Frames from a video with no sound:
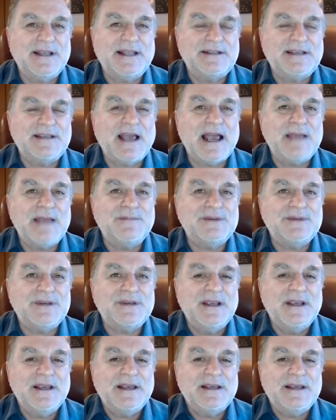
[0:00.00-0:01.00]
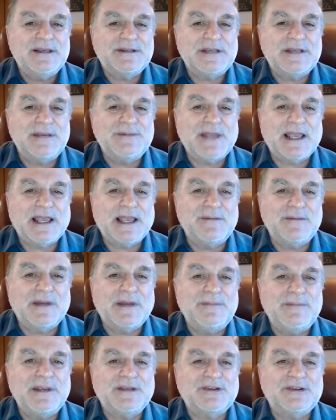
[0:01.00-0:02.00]
at times seem like it
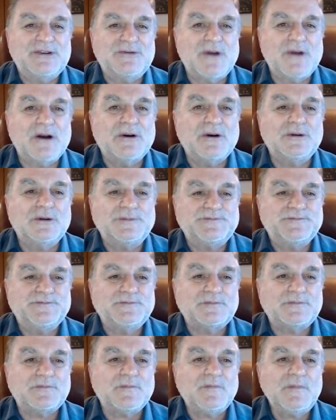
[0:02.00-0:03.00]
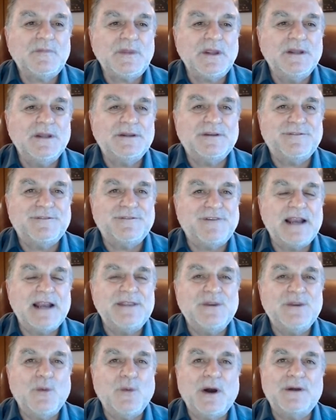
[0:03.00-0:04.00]
might be a struggle to
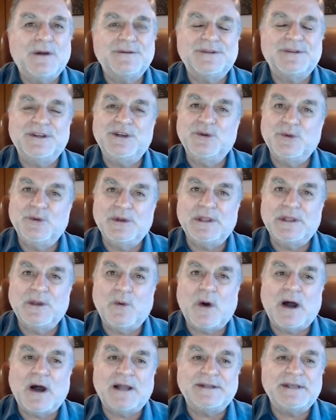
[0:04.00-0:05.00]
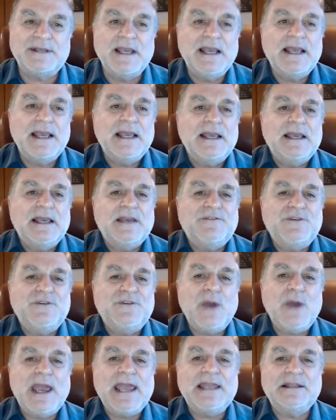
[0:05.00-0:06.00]
find the wealth that you really want? If
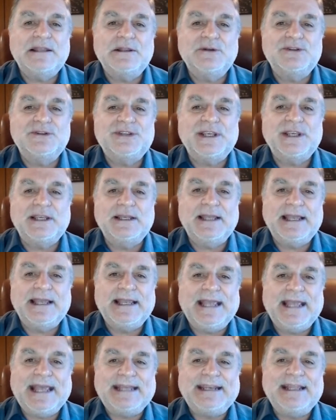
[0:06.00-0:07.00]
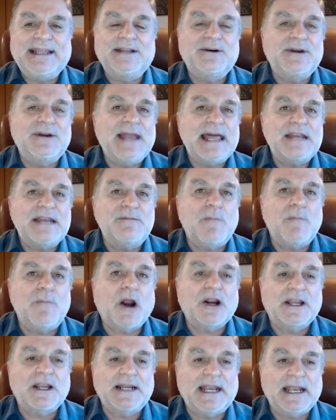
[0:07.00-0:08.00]
you hate losing at internet
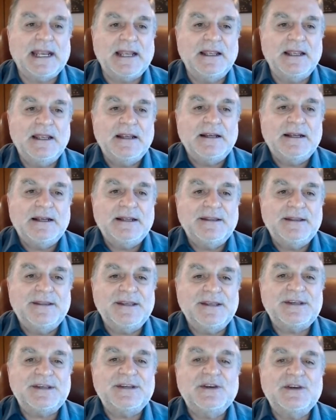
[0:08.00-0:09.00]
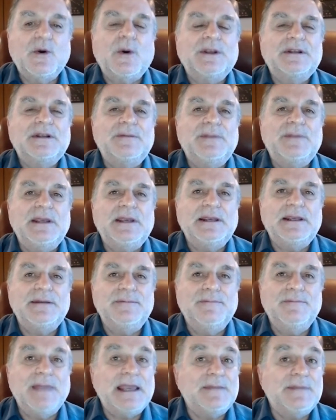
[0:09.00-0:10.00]
marketing, this is going to
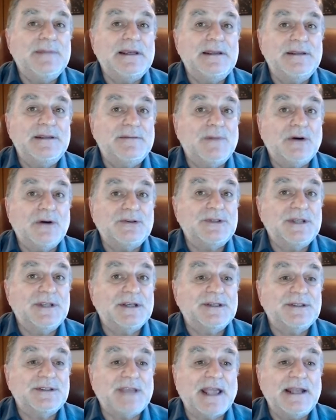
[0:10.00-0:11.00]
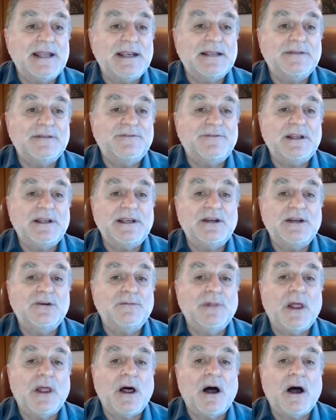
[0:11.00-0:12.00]
be maybe the most exciting video
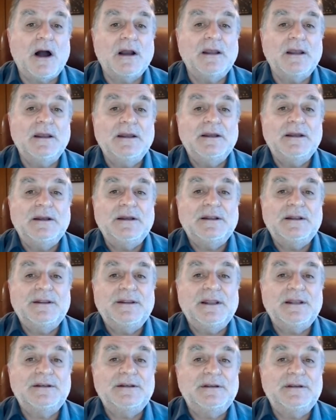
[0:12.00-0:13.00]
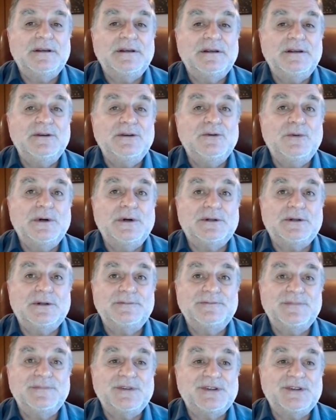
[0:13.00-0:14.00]
blog that you
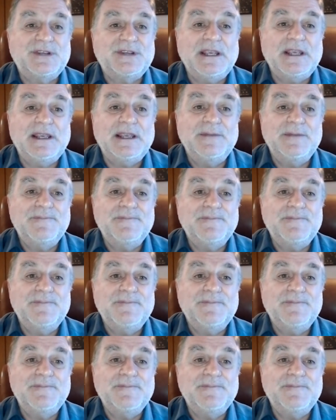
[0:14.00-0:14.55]
will see